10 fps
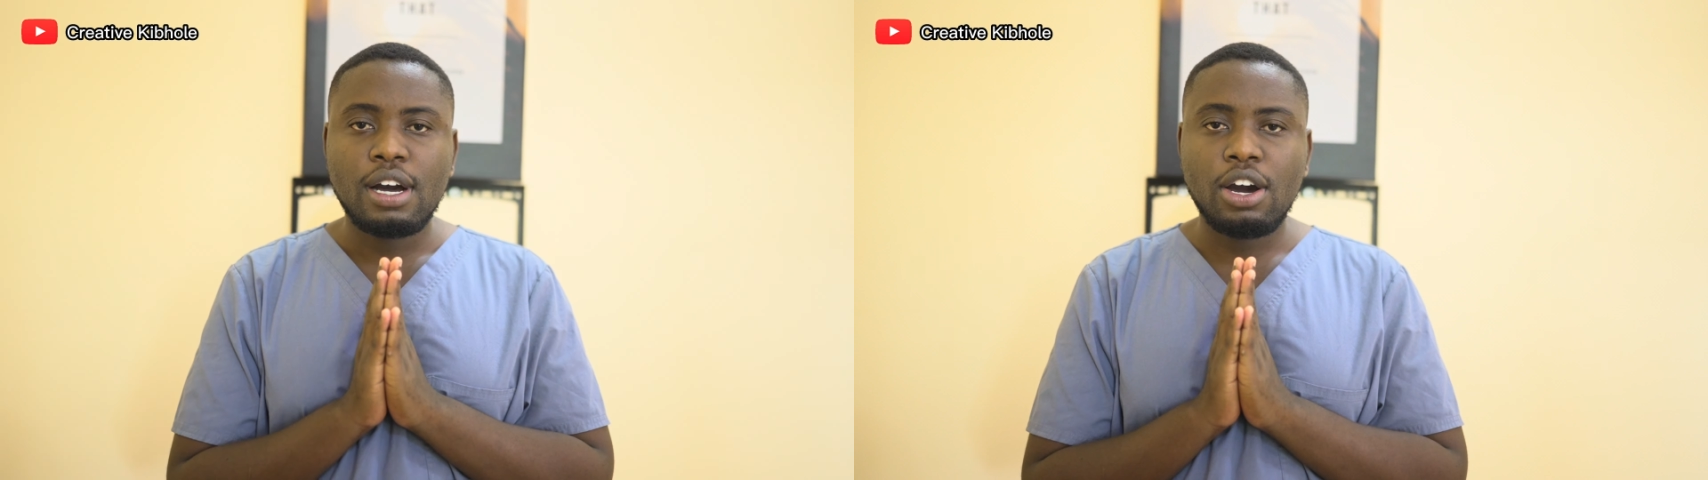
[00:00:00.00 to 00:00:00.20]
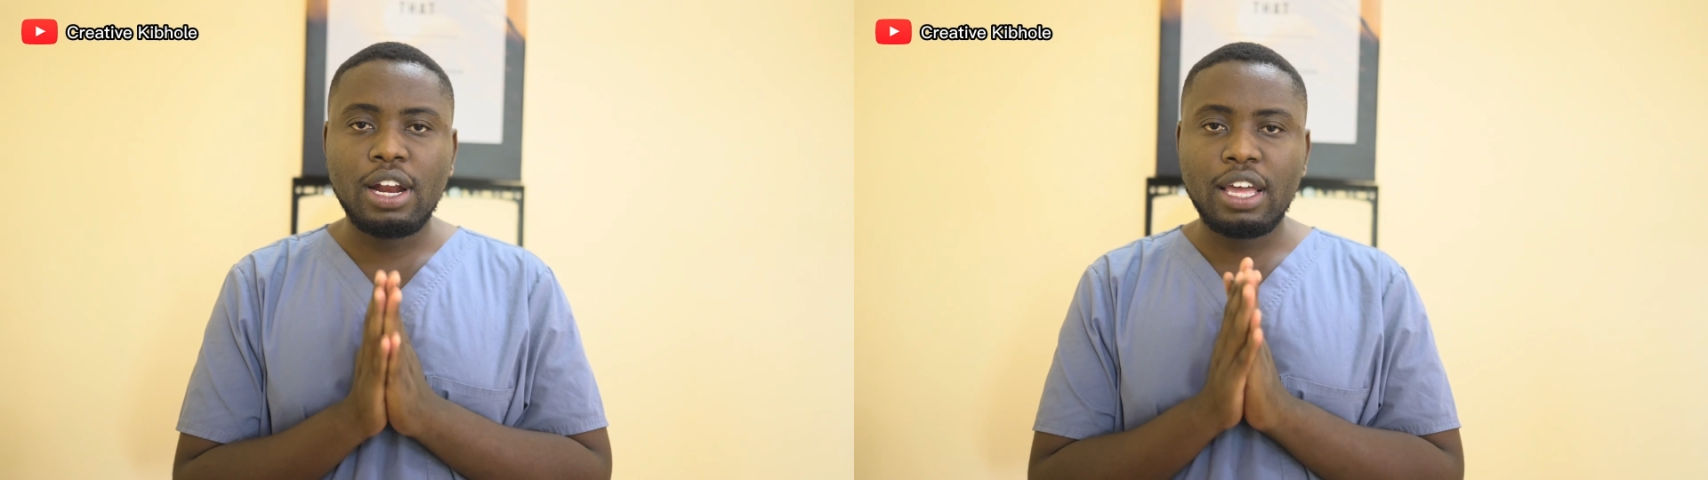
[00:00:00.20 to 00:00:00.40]

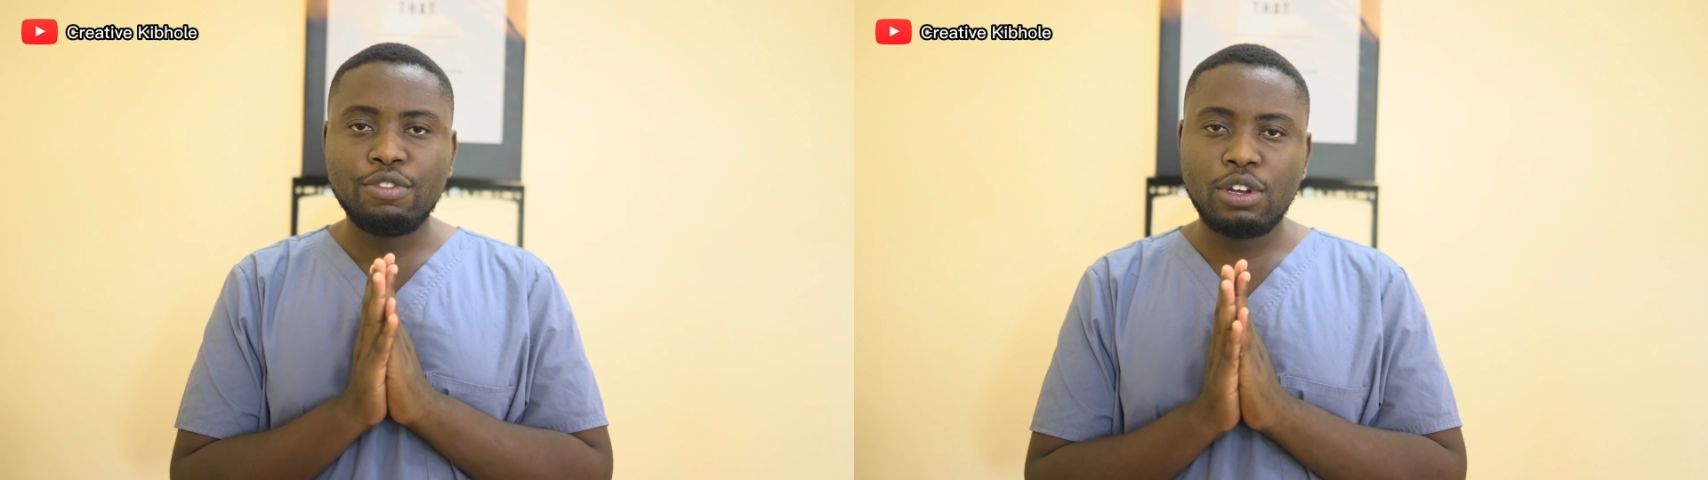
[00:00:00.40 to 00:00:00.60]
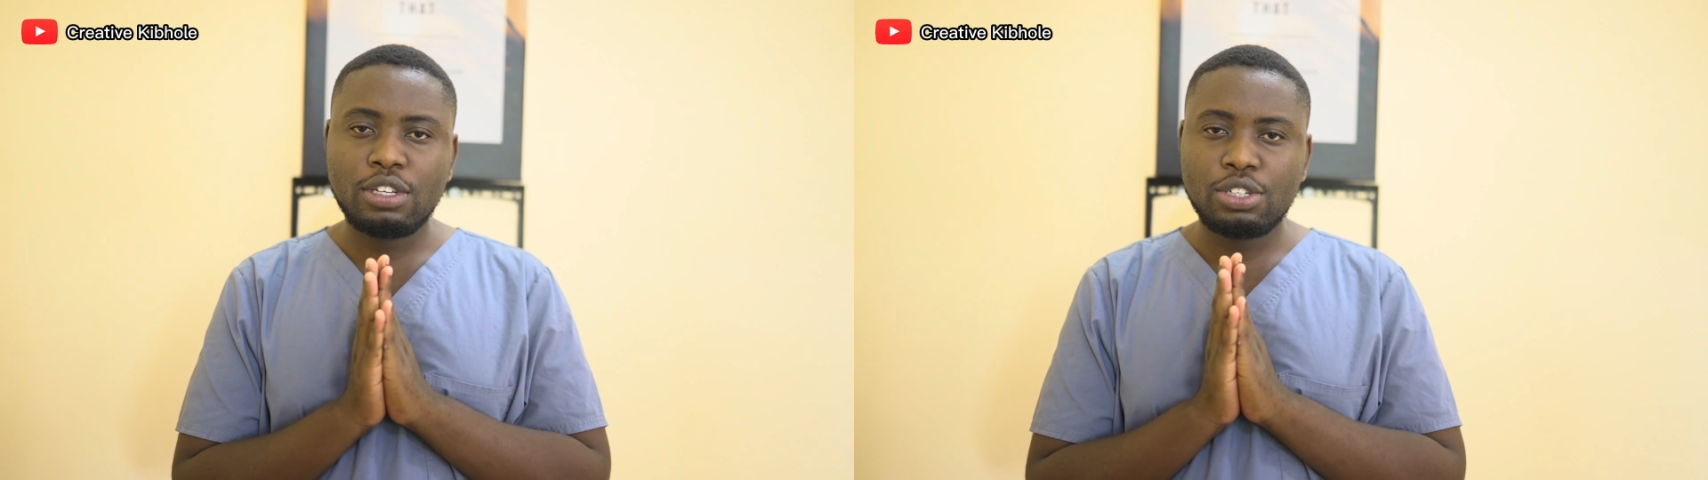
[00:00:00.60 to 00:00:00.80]
I'll give
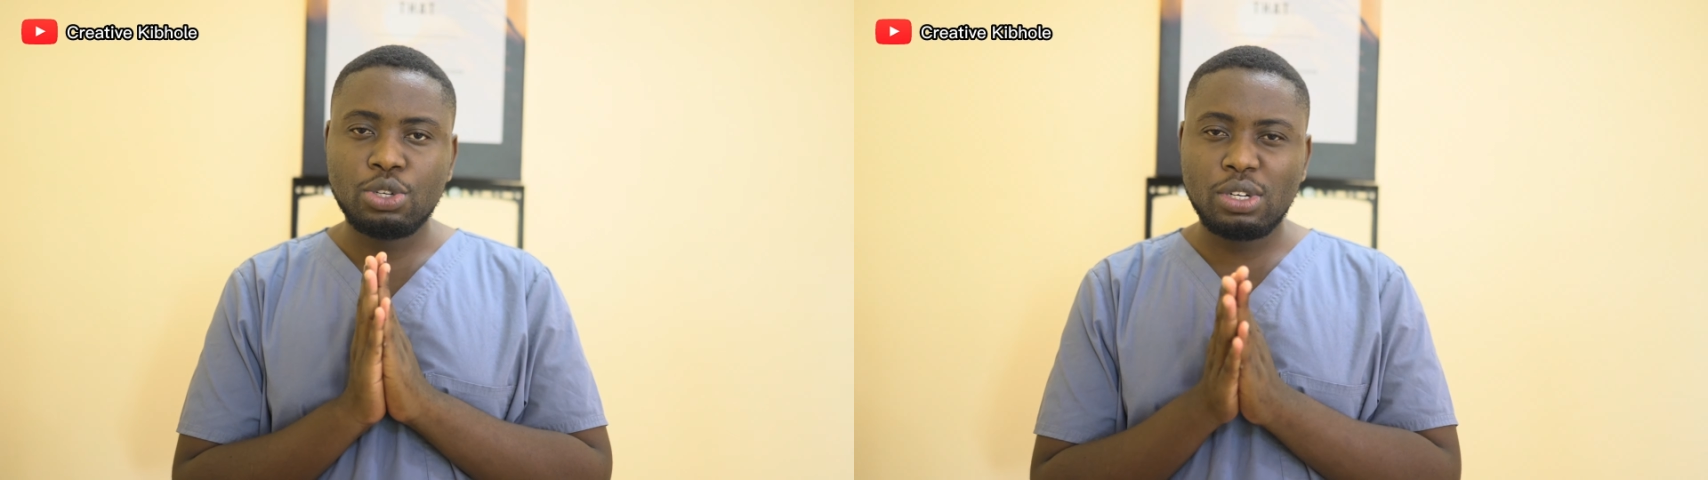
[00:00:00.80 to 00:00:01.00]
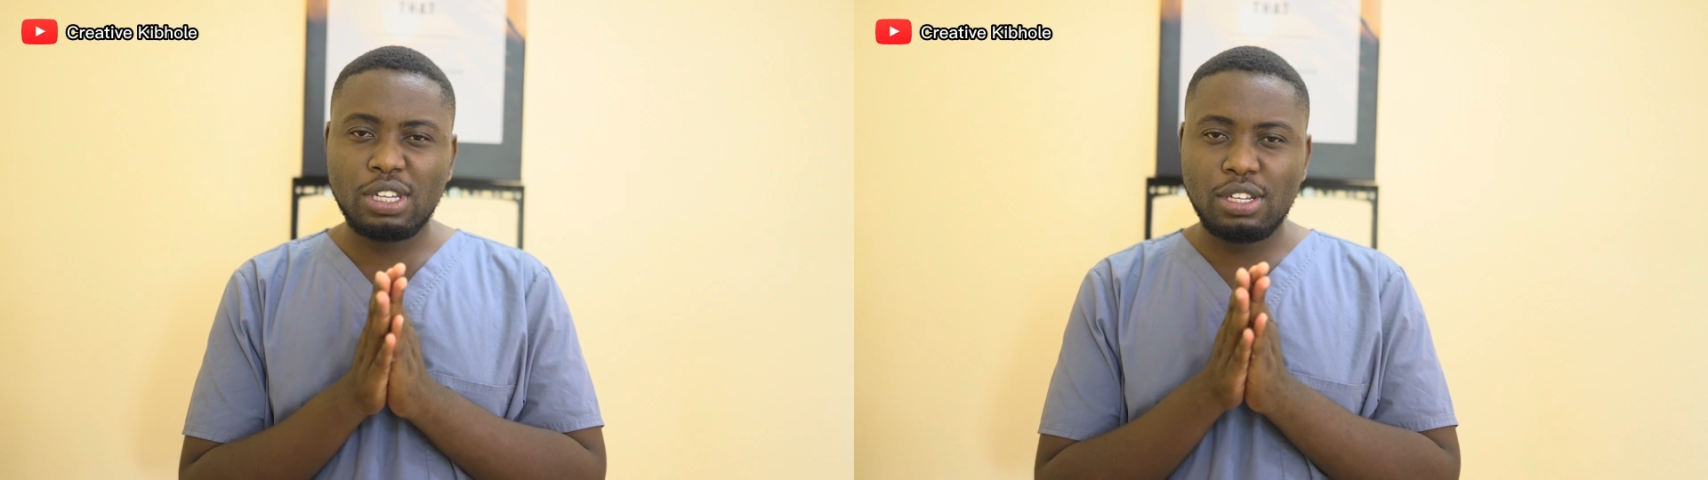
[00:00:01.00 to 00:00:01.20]
you a
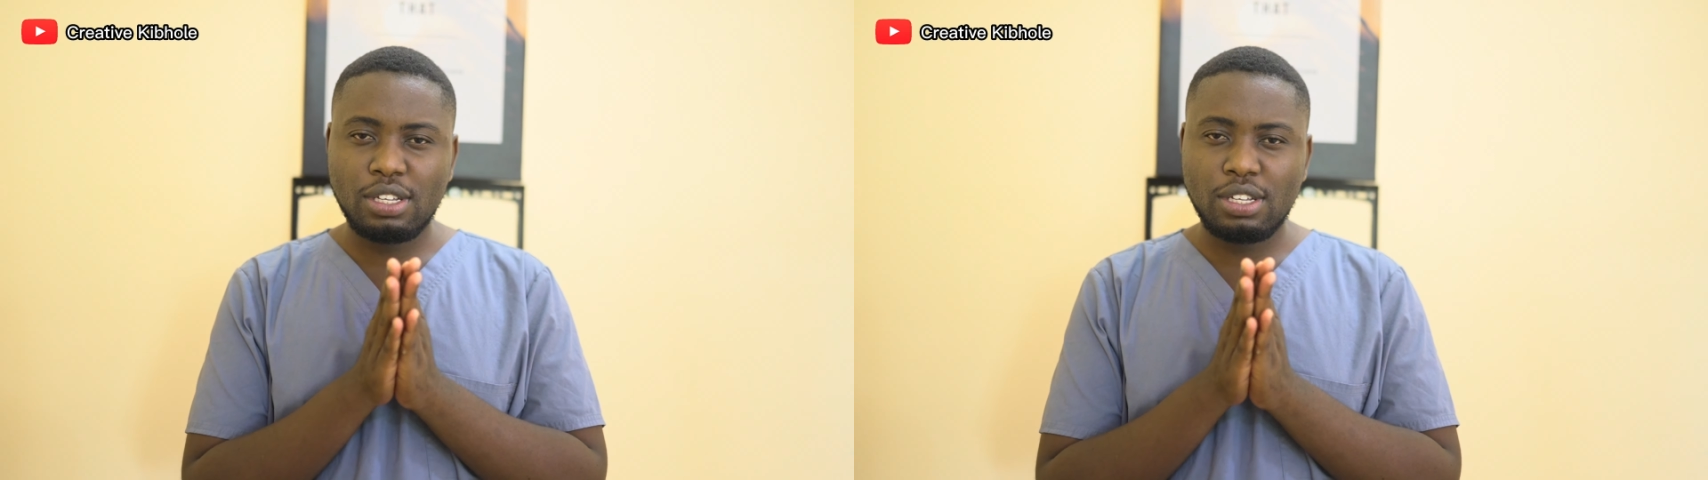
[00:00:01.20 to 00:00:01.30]
short